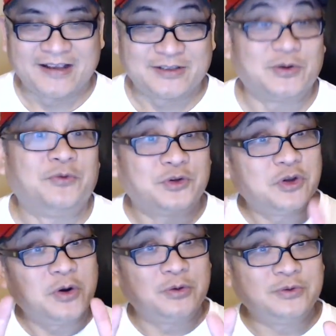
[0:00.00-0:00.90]
So for
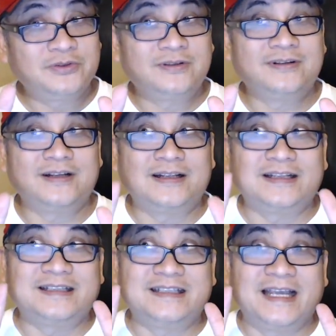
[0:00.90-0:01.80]
those
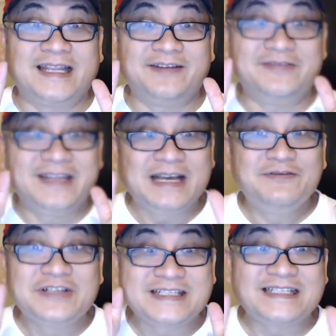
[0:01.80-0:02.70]
that have
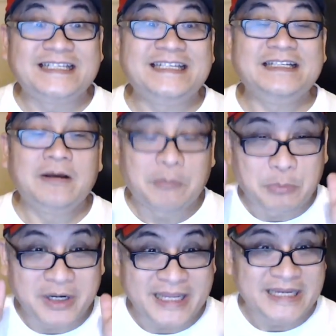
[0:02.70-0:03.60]
never seen
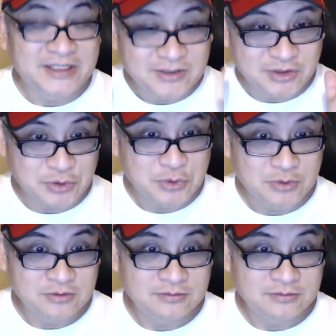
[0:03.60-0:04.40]
Blade 2,